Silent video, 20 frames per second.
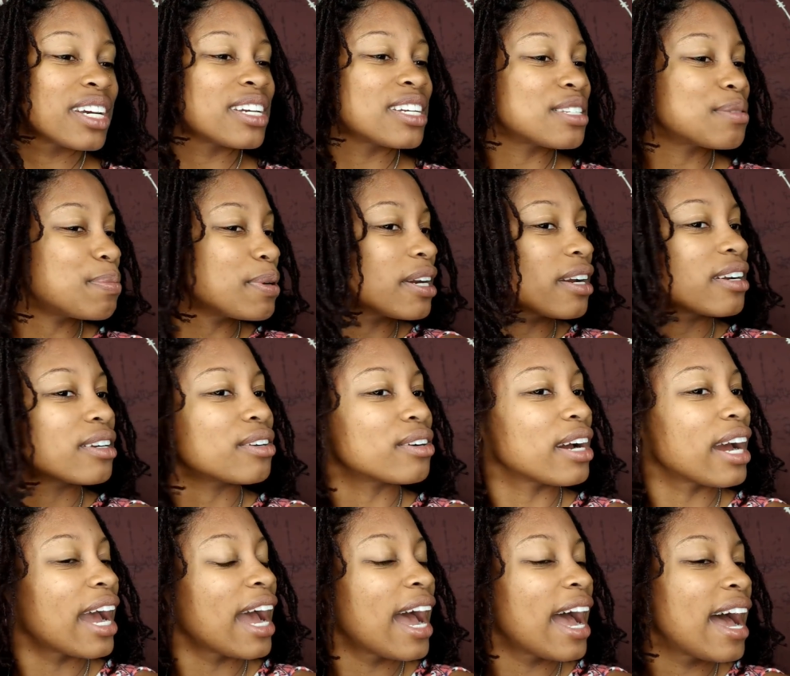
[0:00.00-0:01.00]
It has been
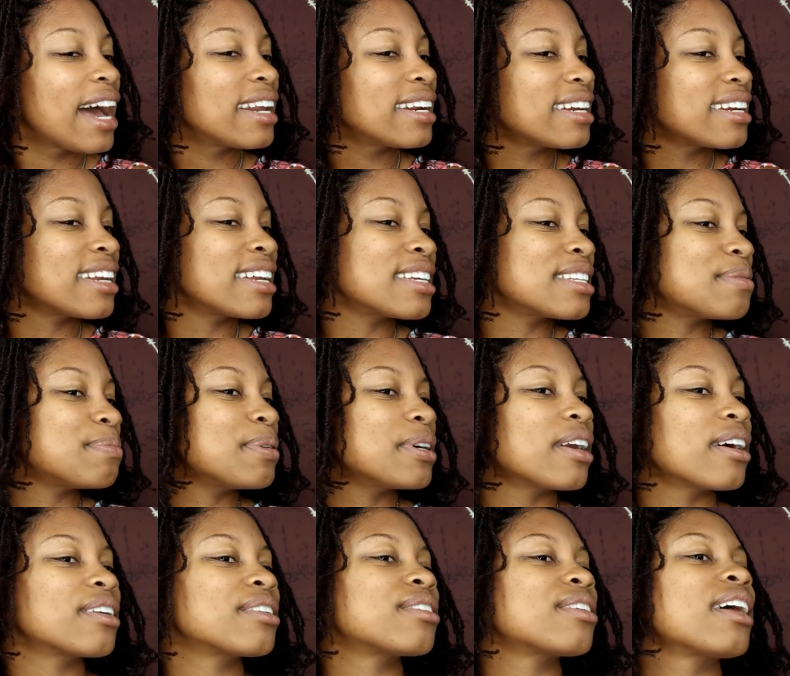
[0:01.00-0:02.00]
under a hat. It has
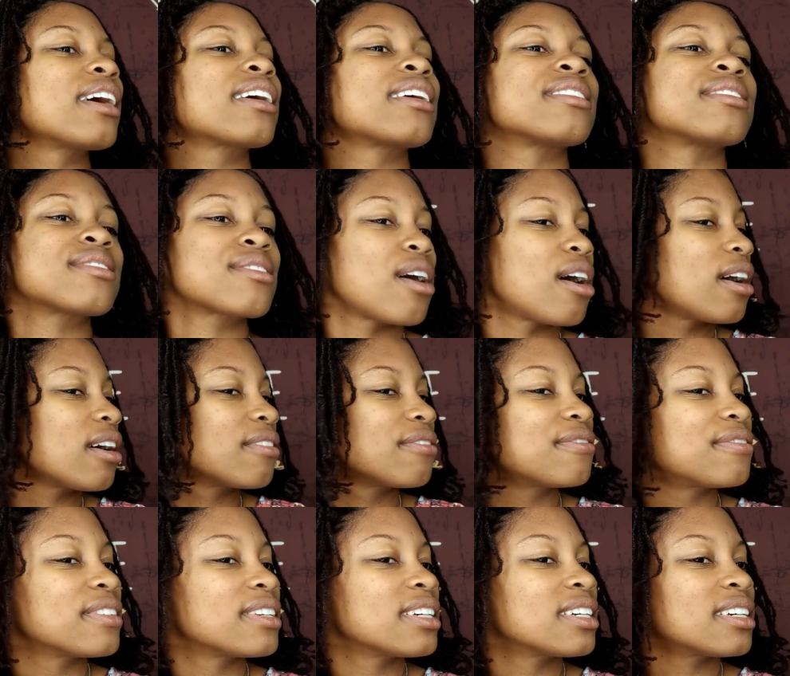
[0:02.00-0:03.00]
been under like a scarf.